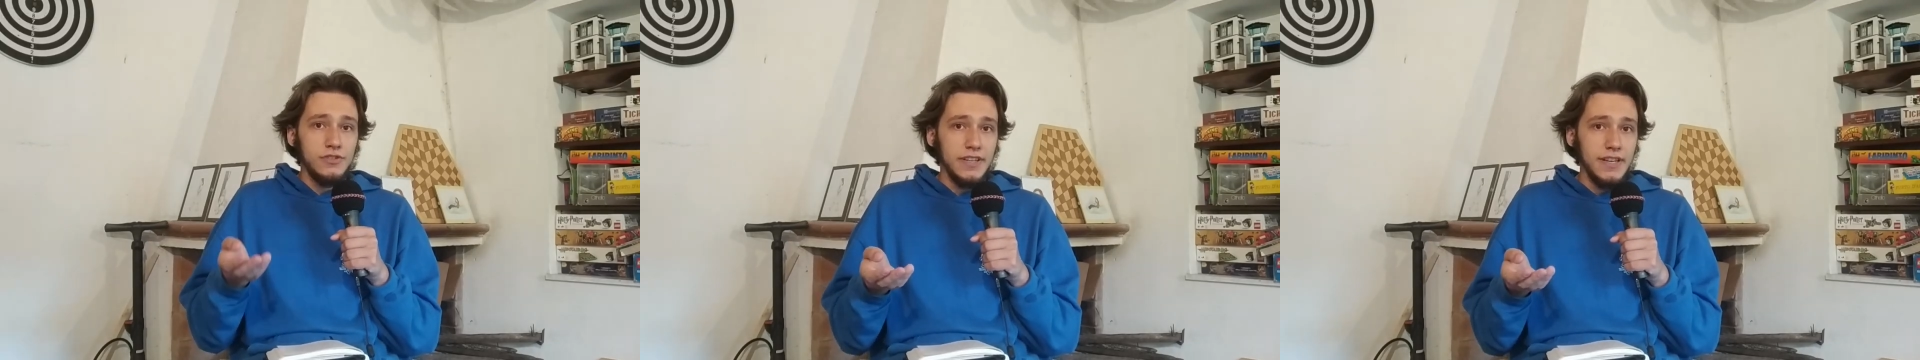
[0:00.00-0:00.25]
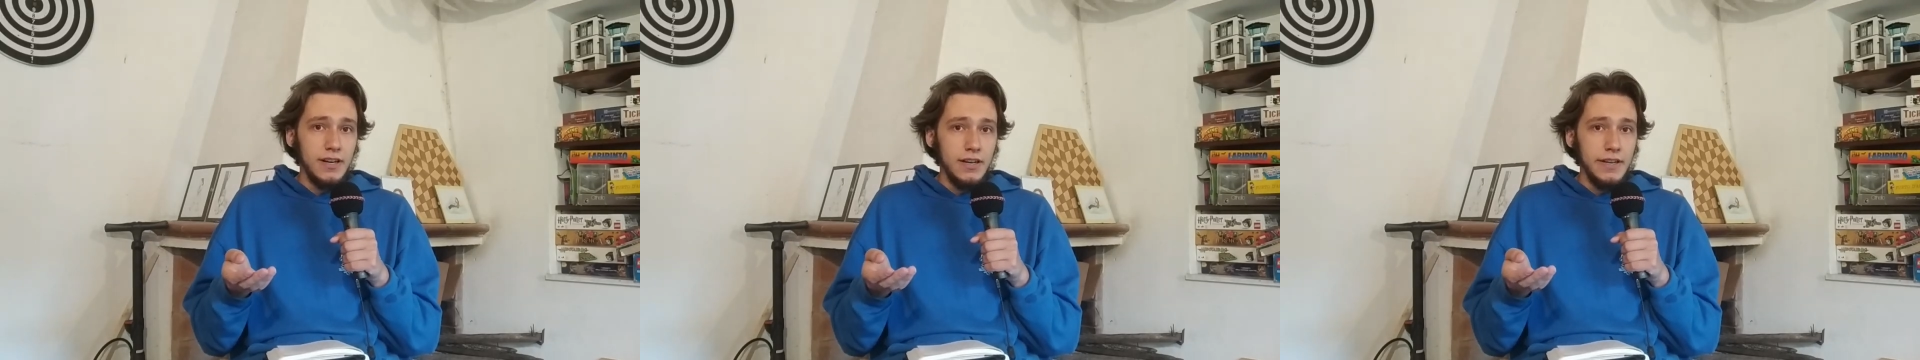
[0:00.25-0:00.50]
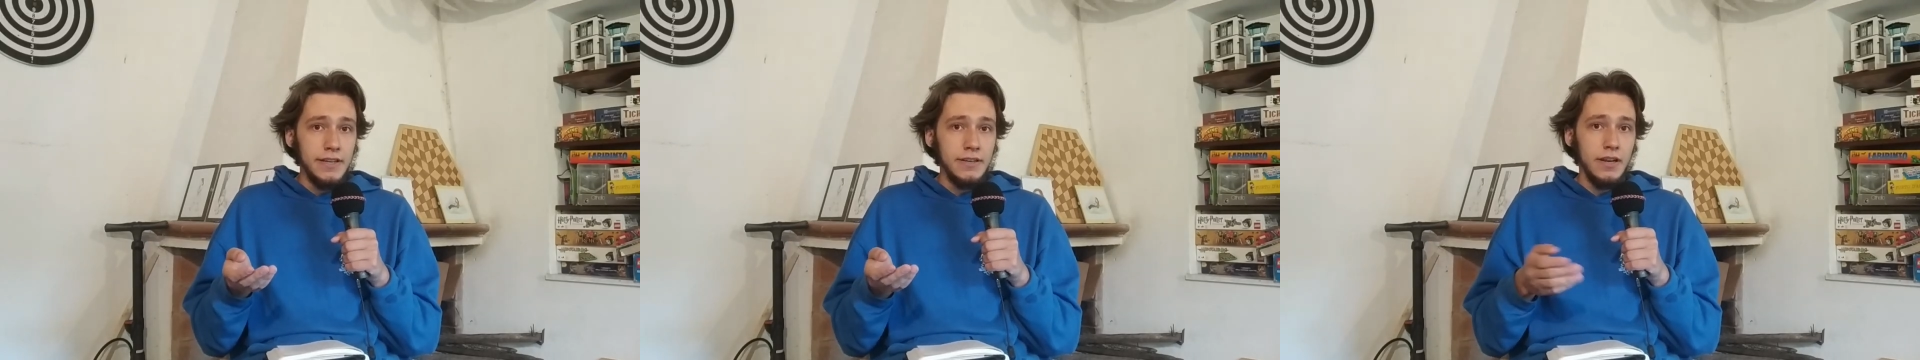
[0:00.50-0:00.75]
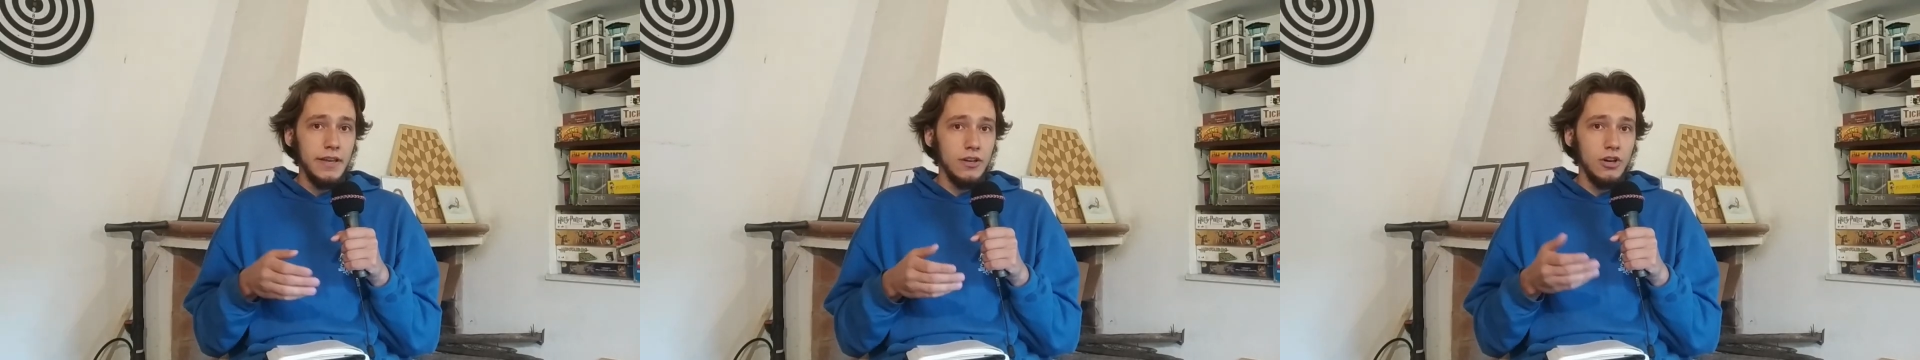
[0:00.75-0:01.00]

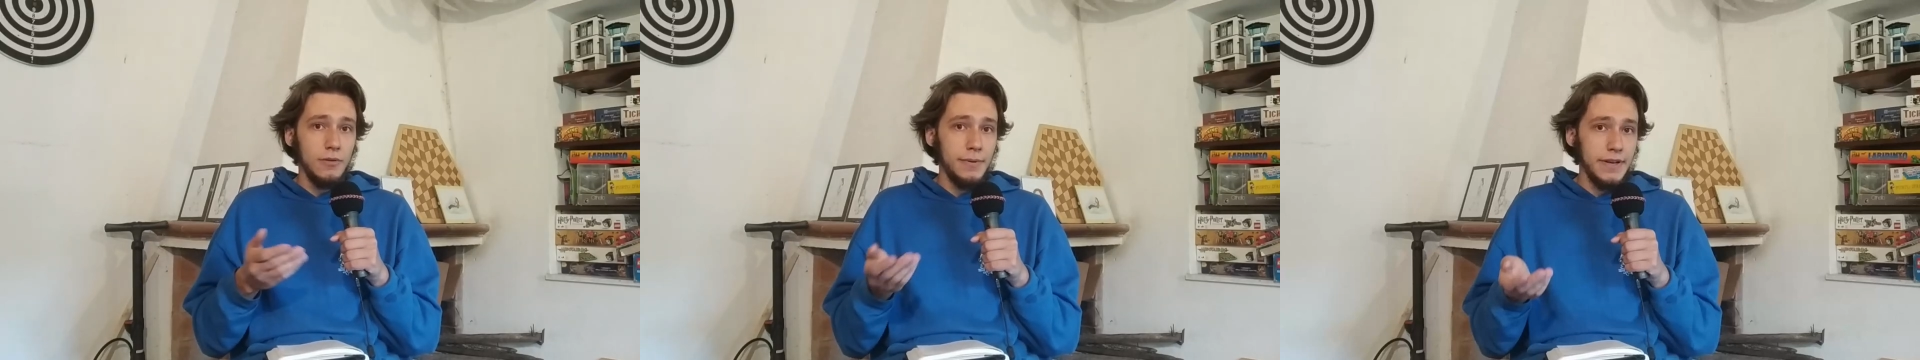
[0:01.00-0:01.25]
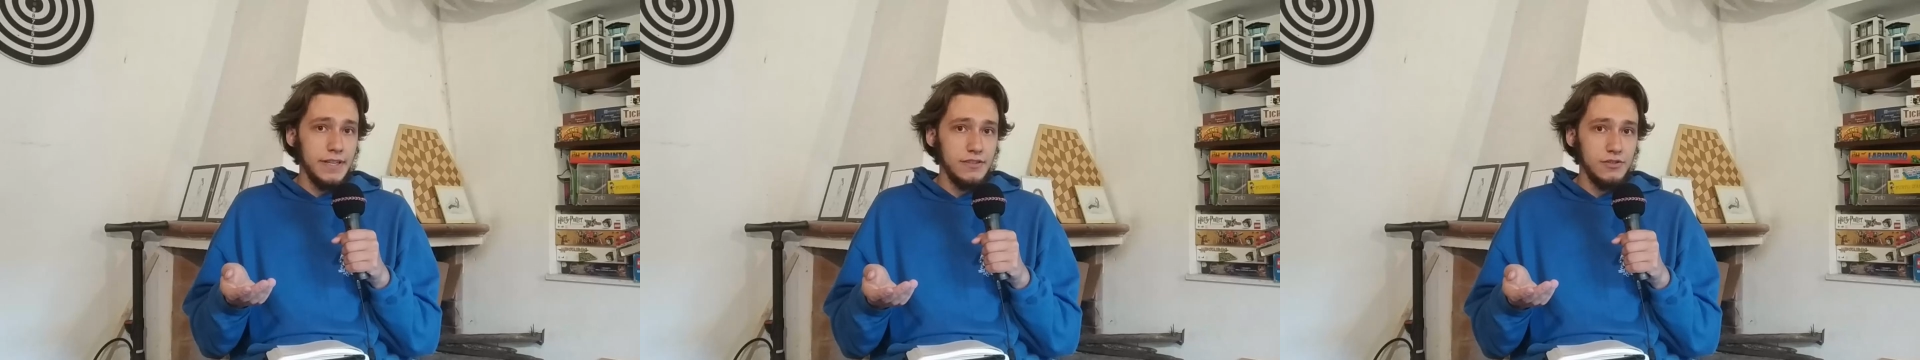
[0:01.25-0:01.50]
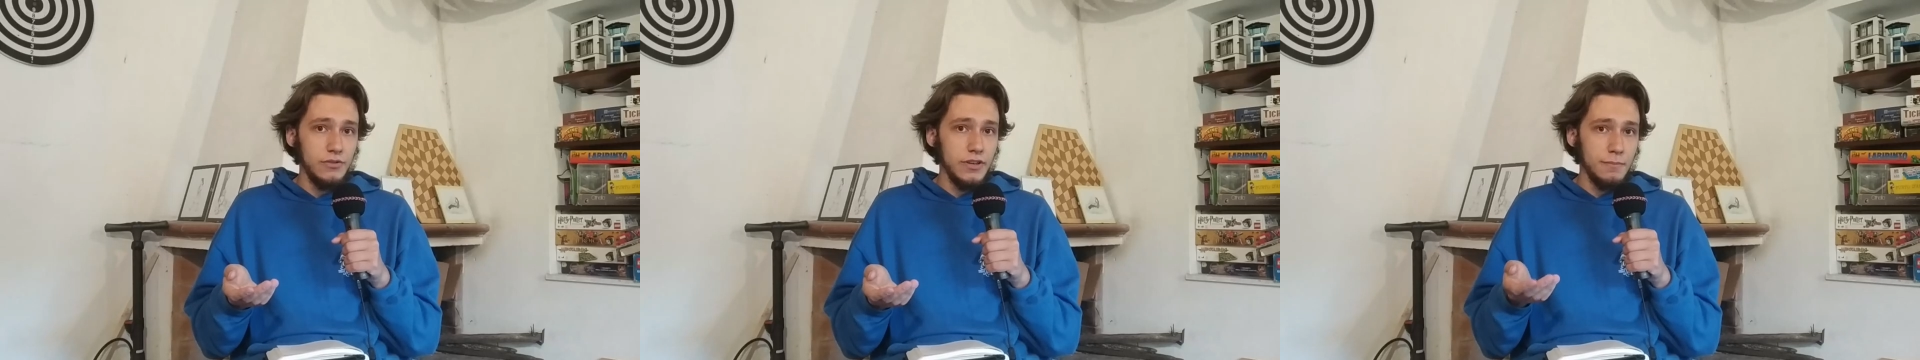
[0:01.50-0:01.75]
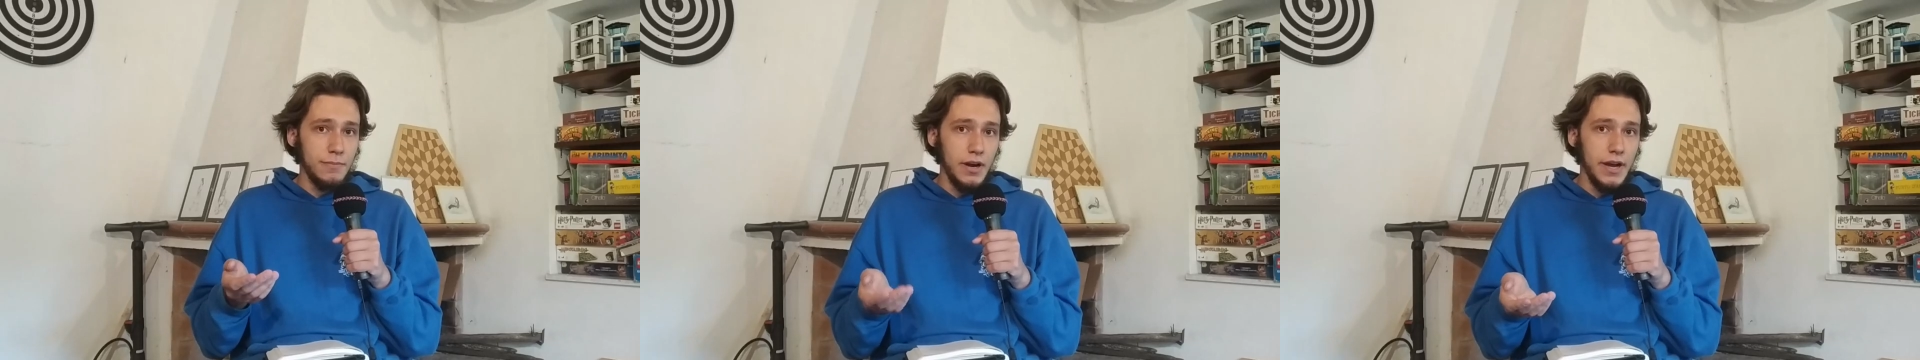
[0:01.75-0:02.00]
signaling, like companies
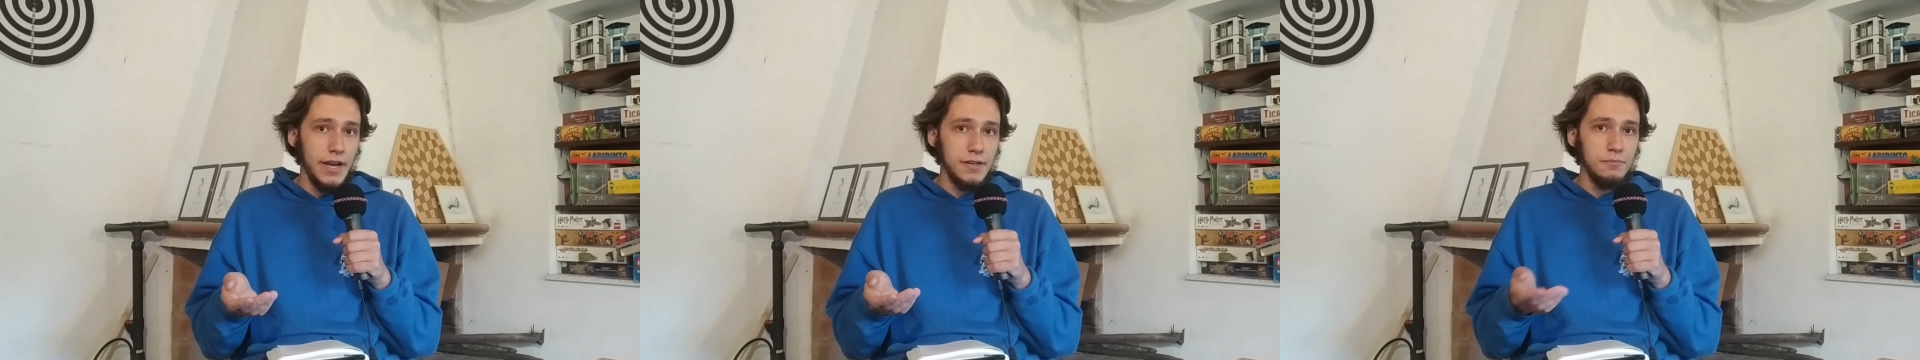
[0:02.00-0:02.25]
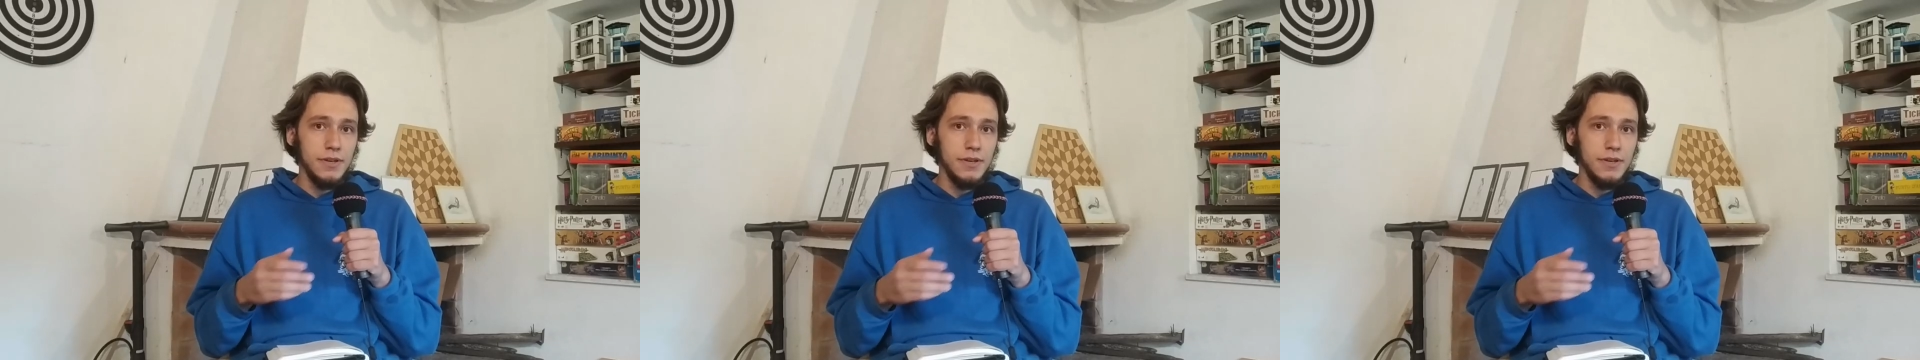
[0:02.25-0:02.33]
doing pride,